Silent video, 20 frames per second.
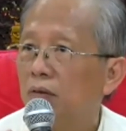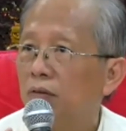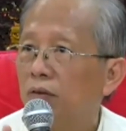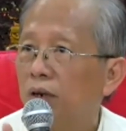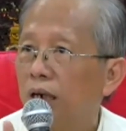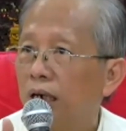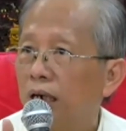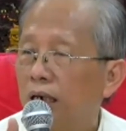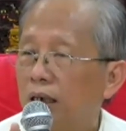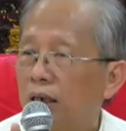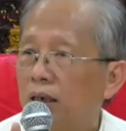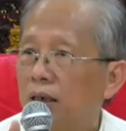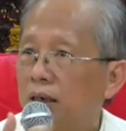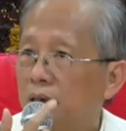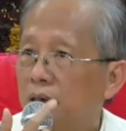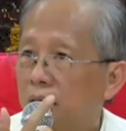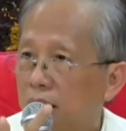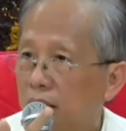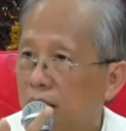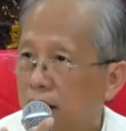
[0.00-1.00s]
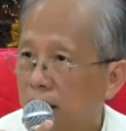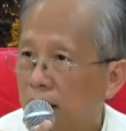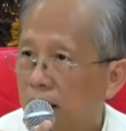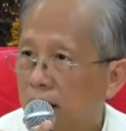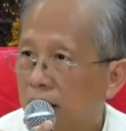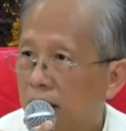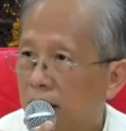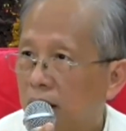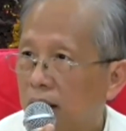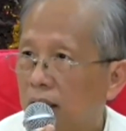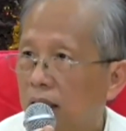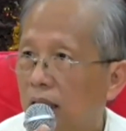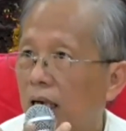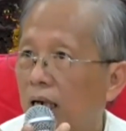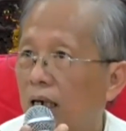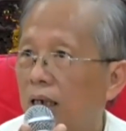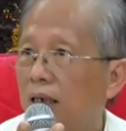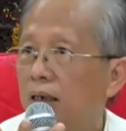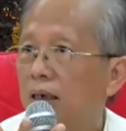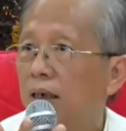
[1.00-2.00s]
Faith, sincerity,
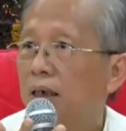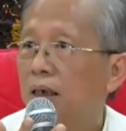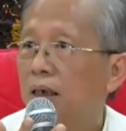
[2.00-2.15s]
and